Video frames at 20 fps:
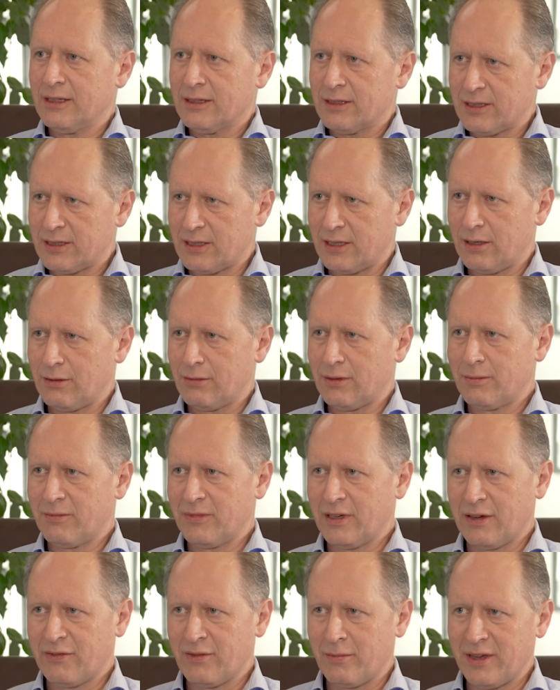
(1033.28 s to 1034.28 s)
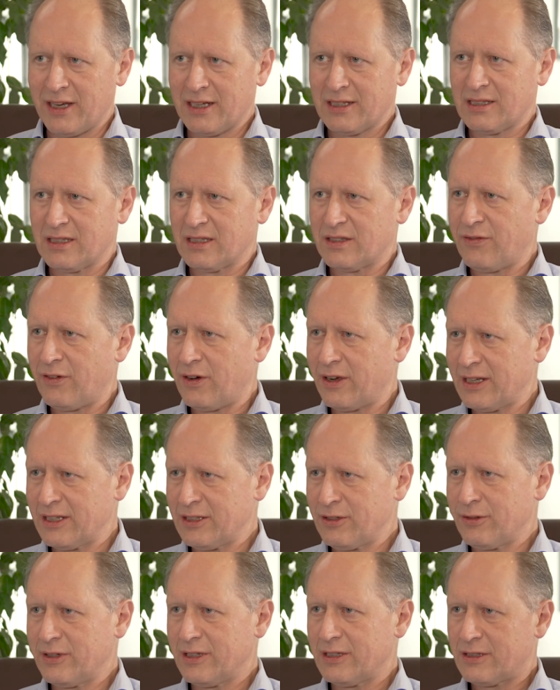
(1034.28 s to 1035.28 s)
So, the medicine's finally
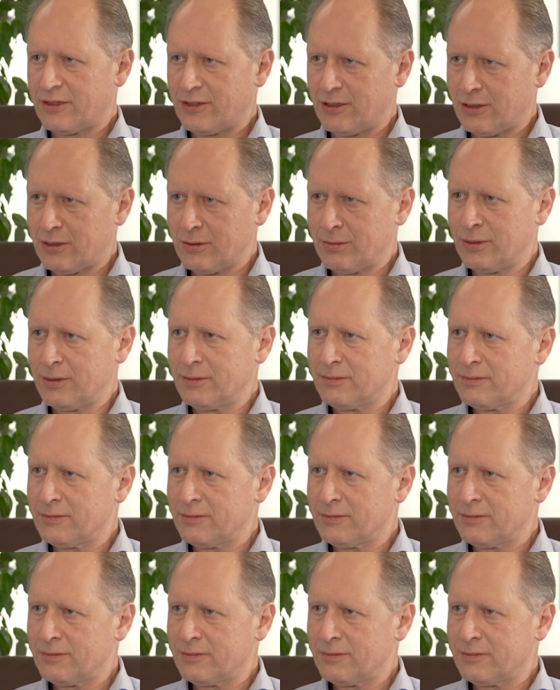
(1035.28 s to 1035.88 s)
doing its job.